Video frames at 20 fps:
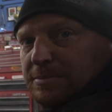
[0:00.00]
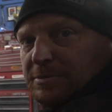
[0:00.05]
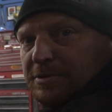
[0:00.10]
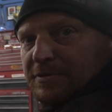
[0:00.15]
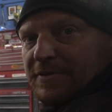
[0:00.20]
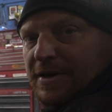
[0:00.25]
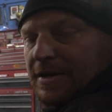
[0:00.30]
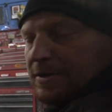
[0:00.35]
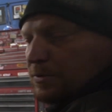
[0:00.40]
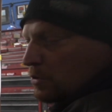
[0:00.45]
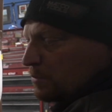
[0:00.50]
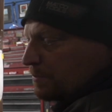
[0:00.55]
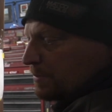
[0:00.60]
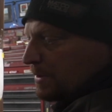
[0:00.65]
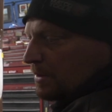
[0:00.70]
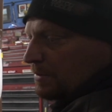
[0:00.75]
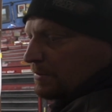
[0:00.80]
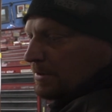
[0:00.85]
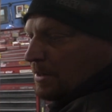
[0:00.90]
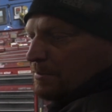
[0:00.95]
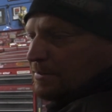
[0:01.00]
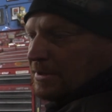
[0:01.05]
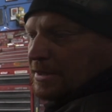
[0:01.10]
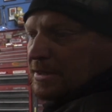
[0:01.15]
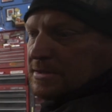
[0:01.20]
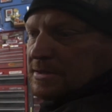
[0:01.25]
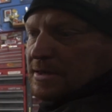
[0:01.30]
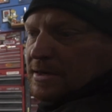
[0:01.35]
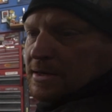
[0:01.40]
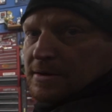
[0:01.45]
move that door panel around,
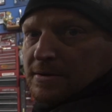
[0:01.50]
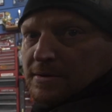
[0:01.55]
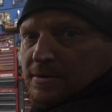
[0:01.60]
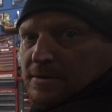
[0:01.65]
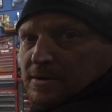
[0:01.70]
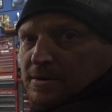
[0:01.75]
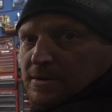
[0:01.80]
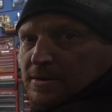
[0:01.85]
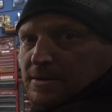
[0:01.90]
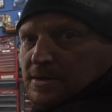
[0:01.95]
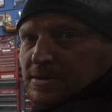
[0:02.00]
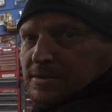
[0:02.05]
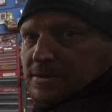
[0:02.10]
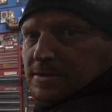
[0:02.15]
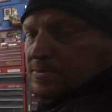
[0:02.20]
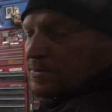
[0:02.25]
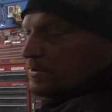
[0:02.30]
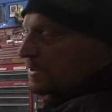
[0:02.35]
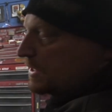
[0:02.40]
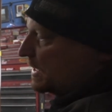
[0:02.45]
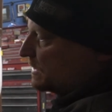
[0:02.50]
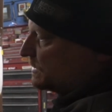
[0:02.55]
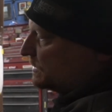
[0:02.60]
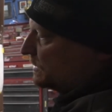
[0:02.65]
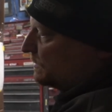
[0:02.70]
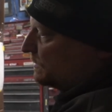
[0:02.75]
because this is what actually